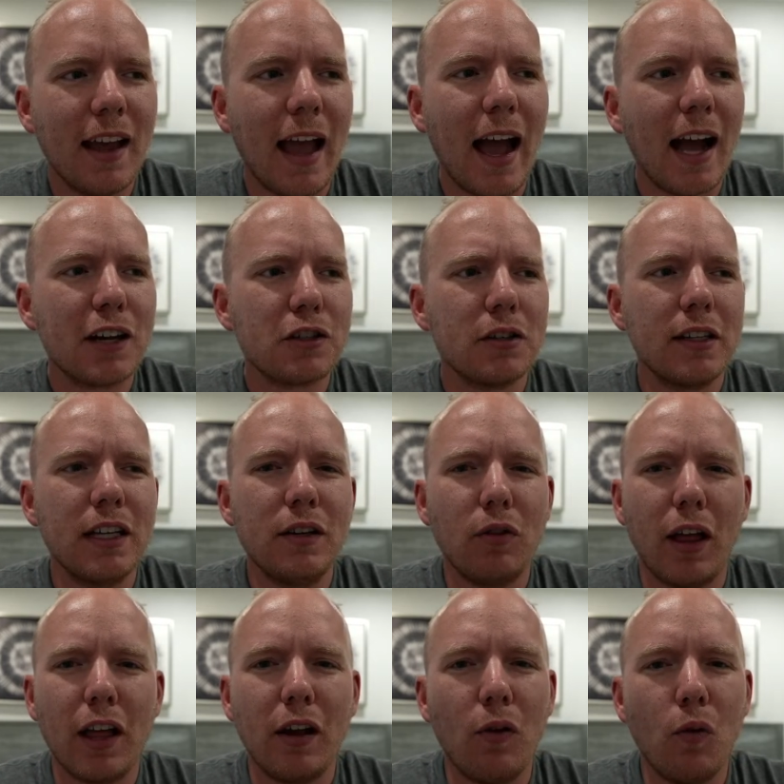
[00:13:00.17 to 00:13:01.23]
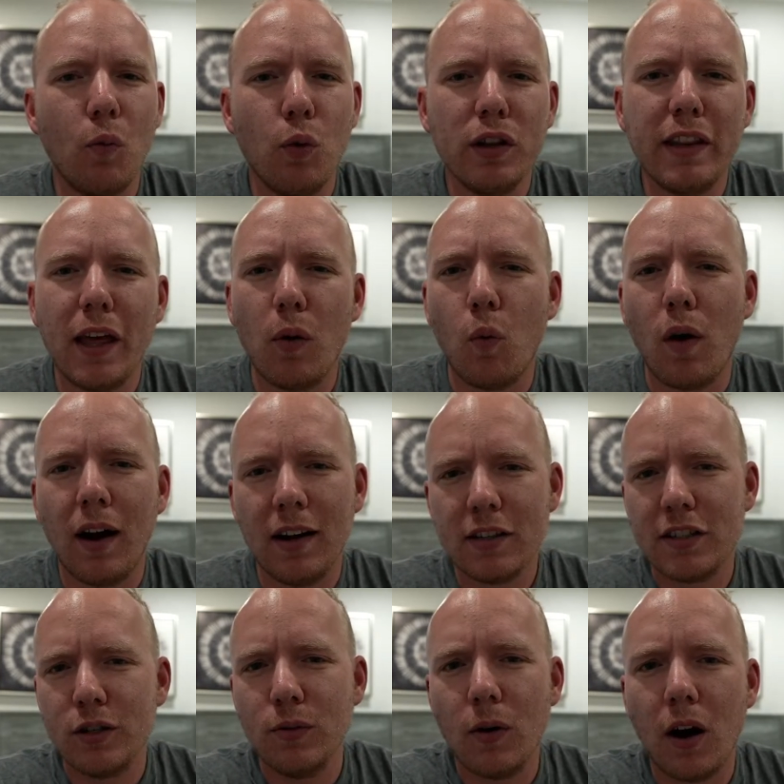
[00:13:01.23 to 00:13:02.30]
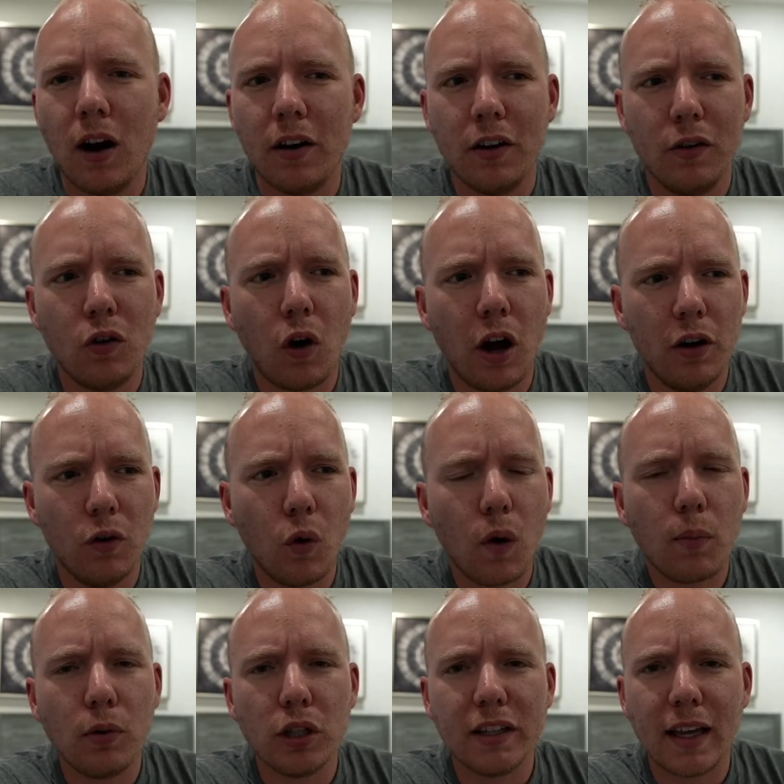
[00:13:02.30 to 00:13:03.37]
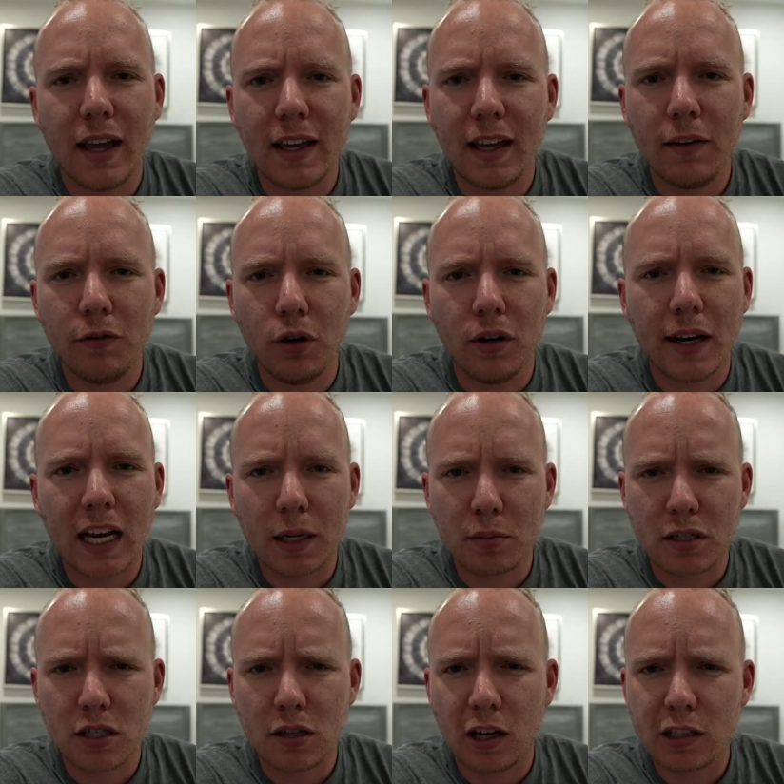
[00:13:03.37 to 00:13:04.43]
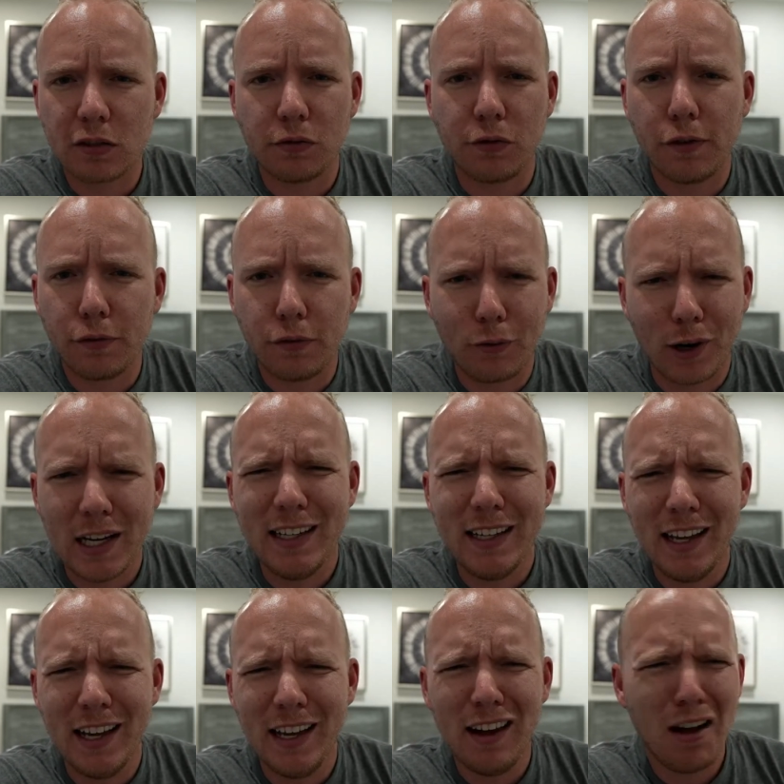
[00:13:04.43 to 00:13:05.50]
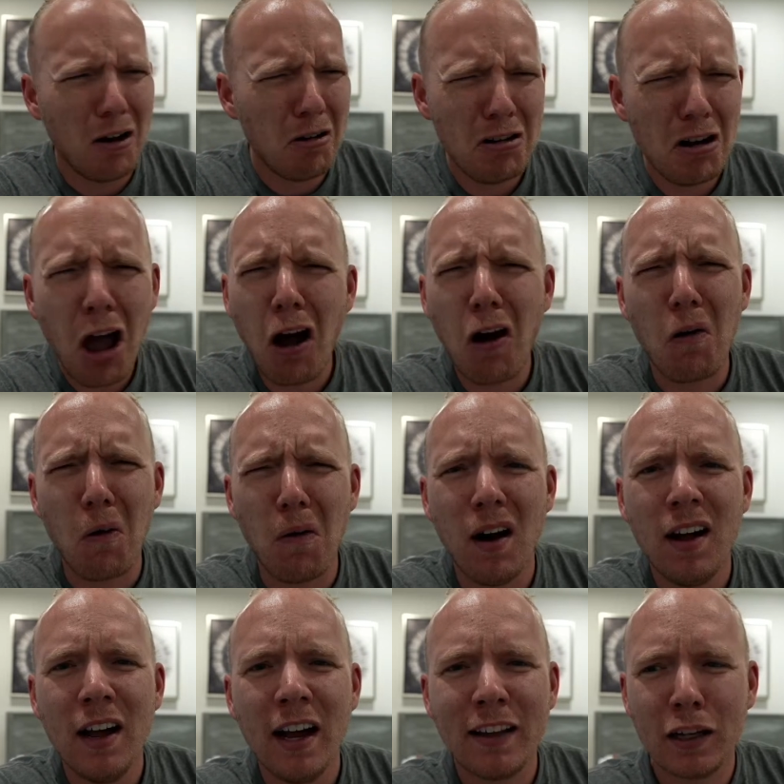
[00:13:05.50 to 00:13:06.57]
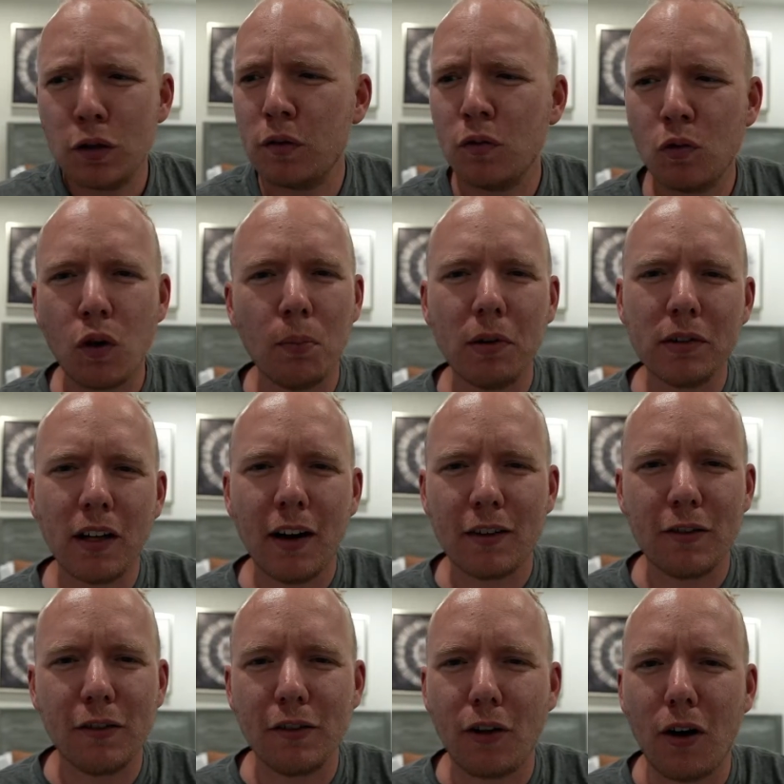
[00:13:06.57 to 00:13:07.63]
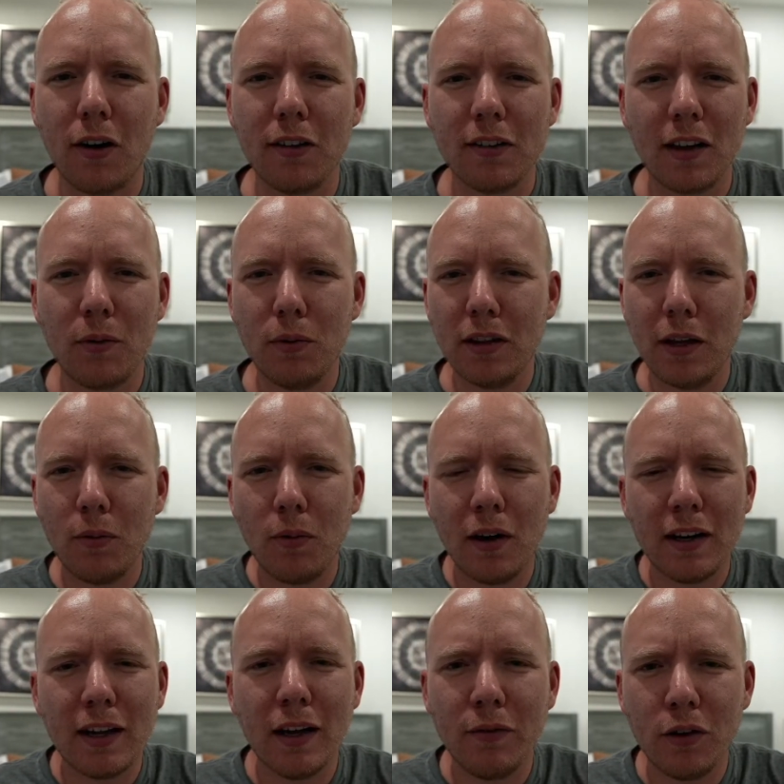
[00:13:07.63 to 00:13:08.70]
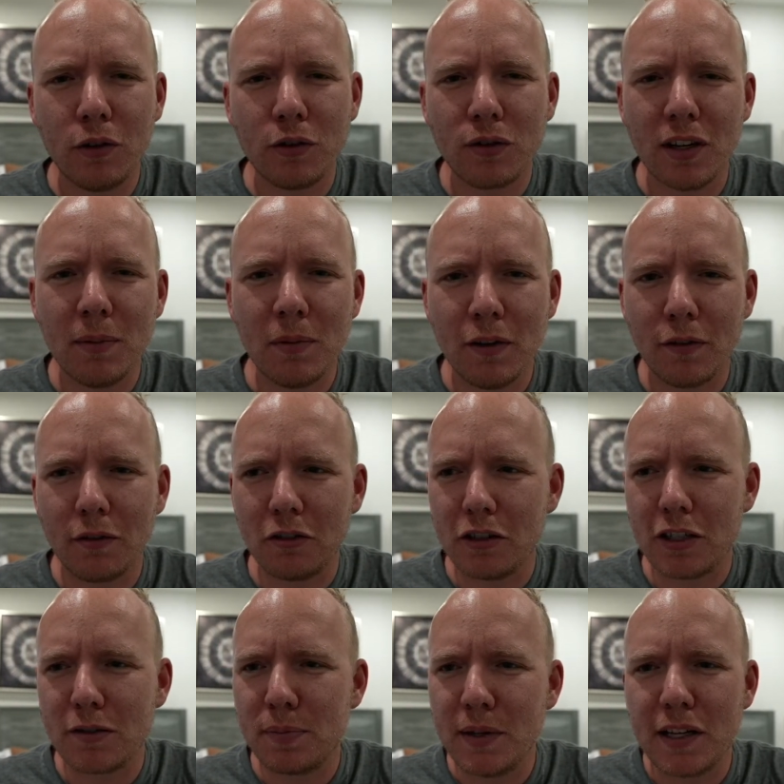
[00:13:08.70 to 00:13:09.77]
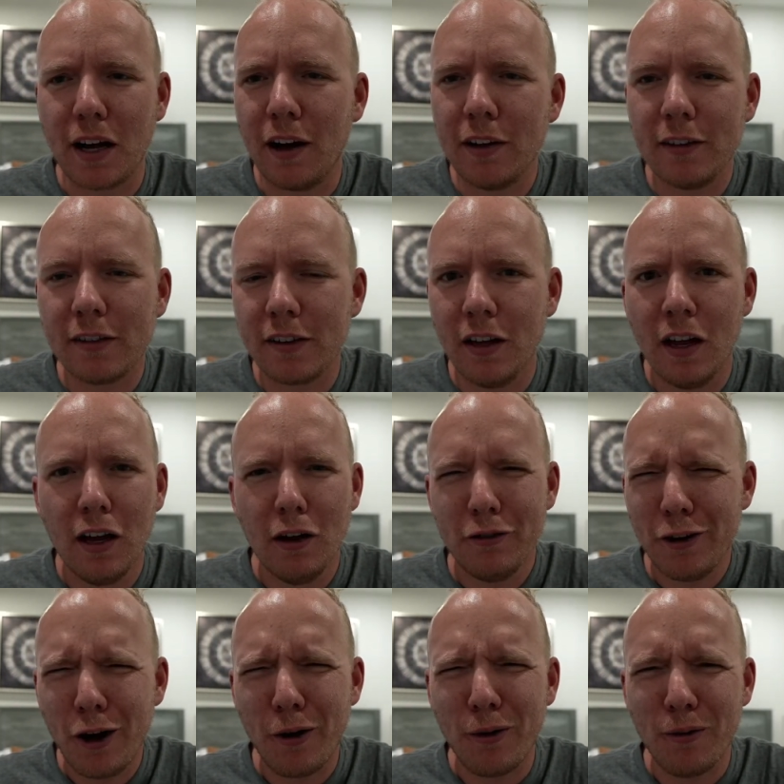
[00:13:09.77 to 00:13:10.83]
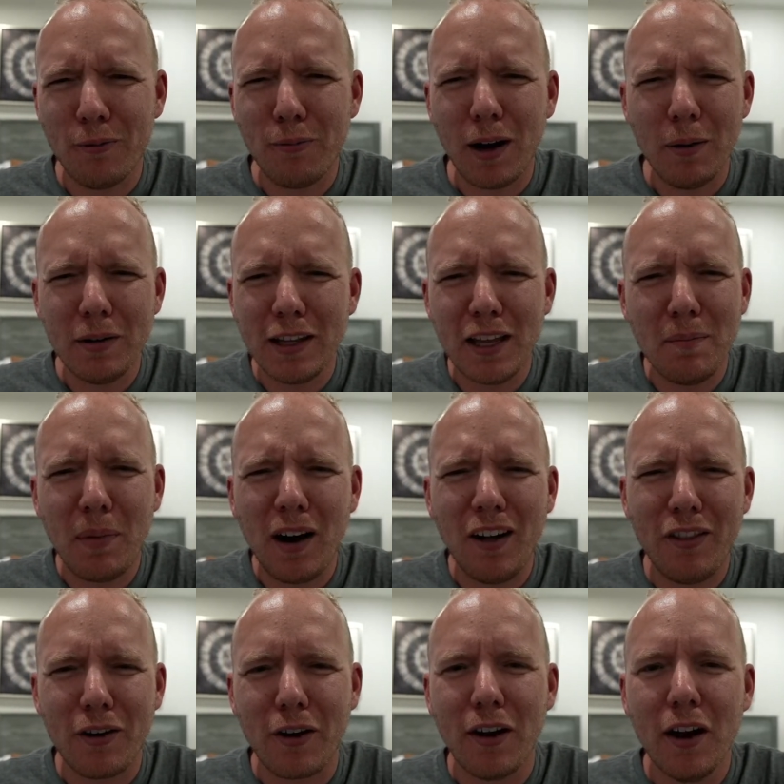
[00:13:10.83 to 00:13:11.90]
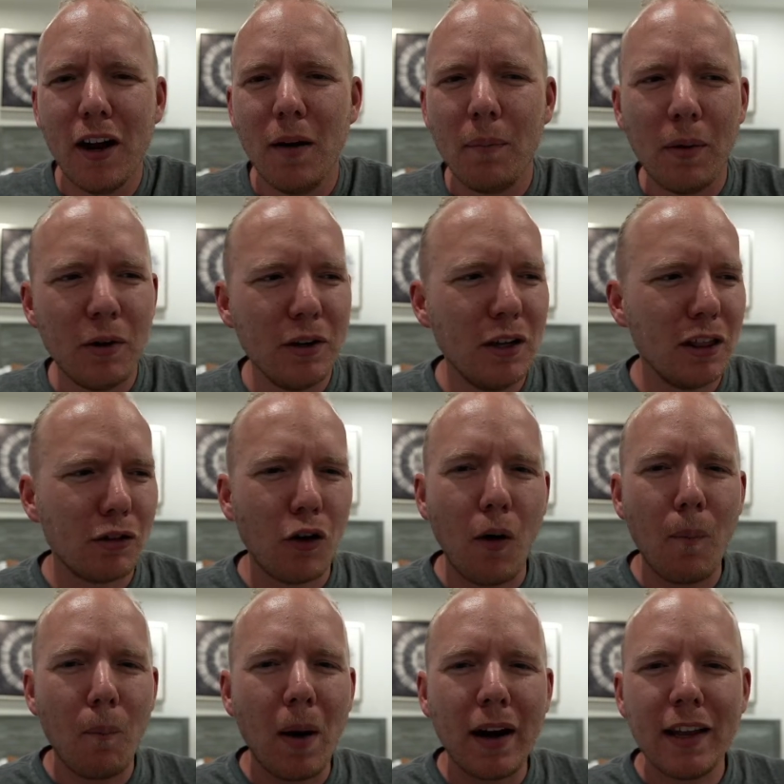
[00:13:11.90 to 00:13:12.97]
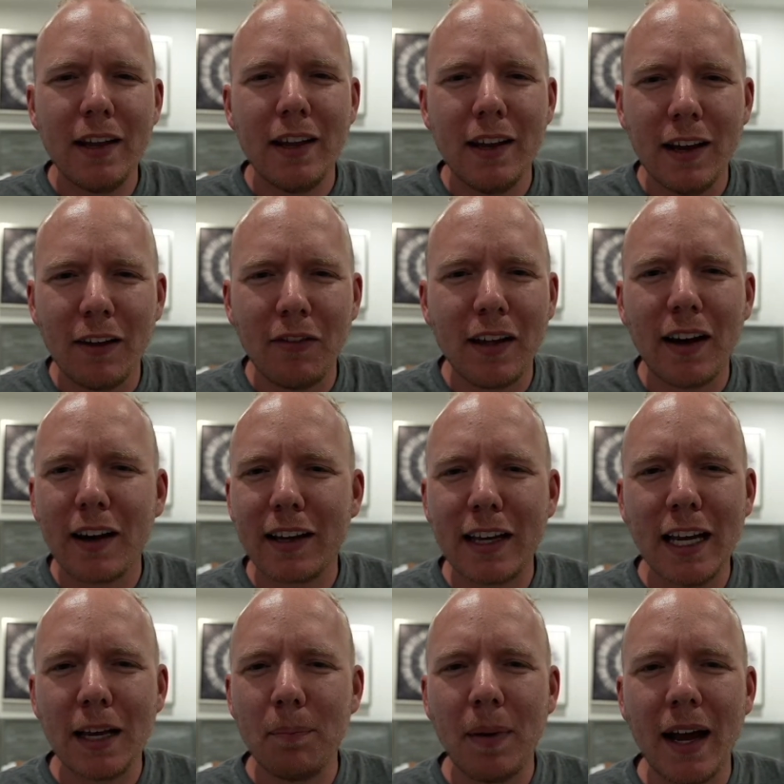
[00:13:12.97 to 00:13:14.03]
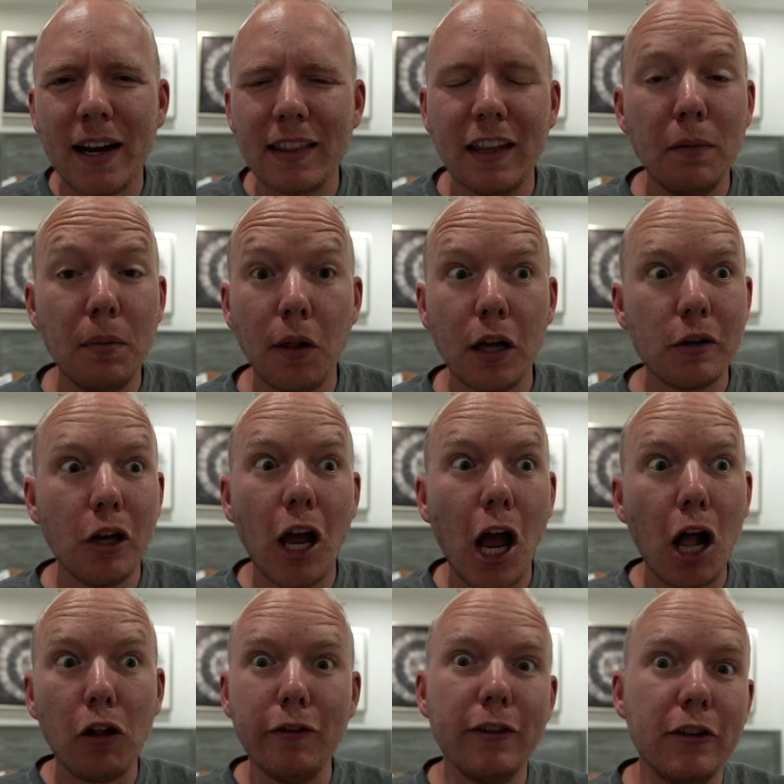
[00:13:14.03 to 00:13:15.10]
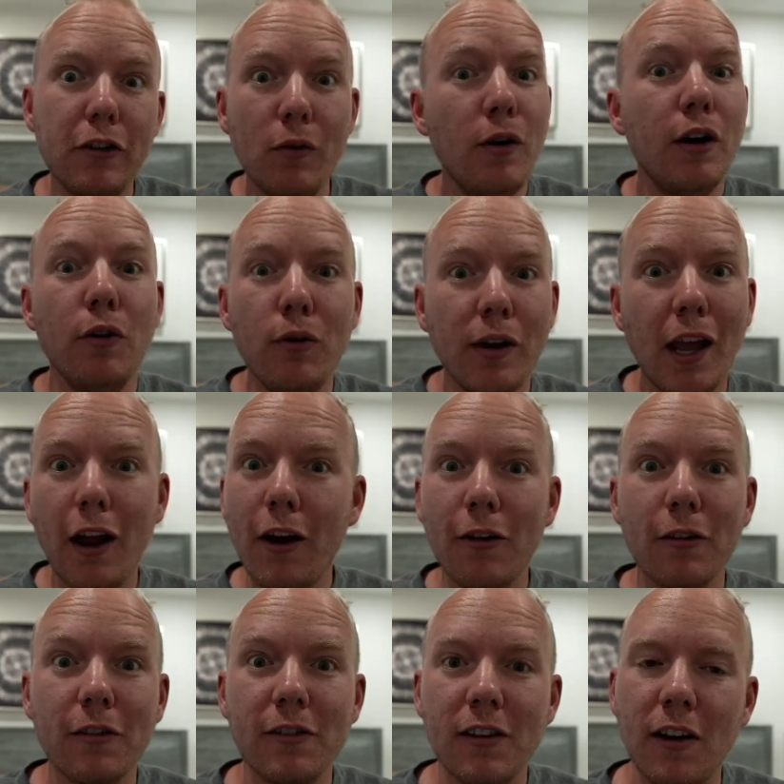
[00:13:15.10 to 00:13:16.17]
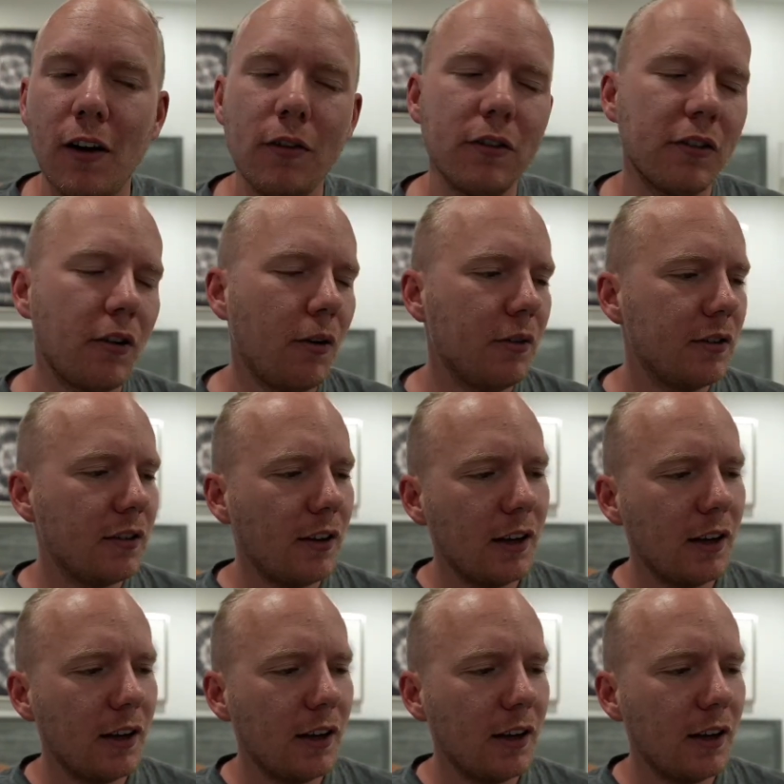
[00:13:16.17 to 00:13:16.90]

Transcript: actually would they want to on a normal day give you a neck massage for free? No. And that's what normal doctors are. It's would they want to give you treatment just because? No. Why would they bother? But when you throw money, if they got a kickback, they'd be like, yeah, let's do it. Who cares? So it's